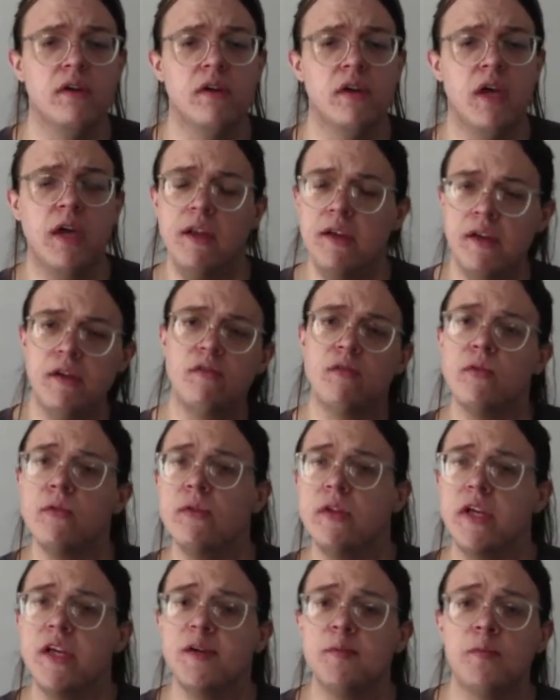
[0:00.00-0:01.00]
And in
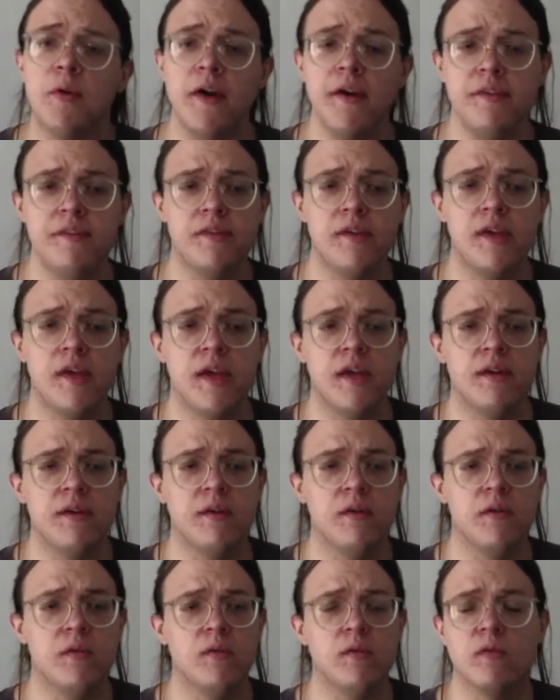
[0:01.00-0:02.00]
truly embracing it,
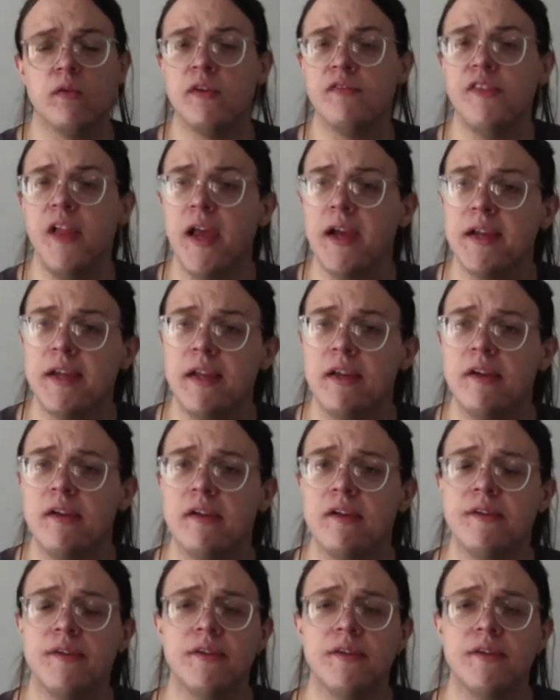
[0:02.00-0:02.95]
reflect it.